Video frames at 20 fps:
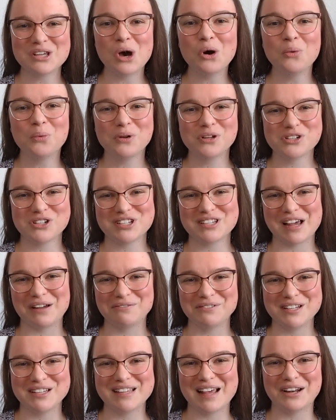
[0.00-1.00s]
so we'll just
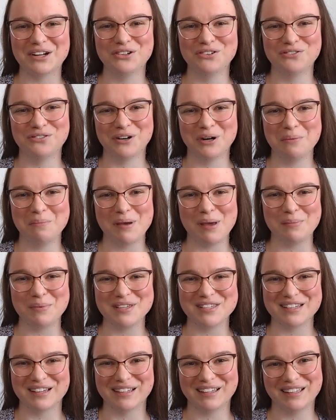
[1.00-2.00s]
have to settle for a
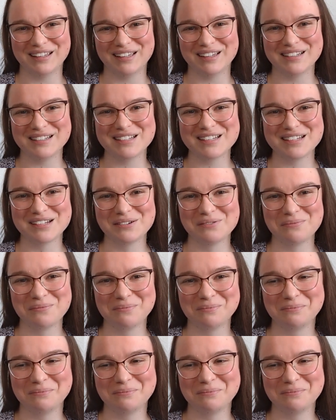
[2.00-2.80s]
baby succulent.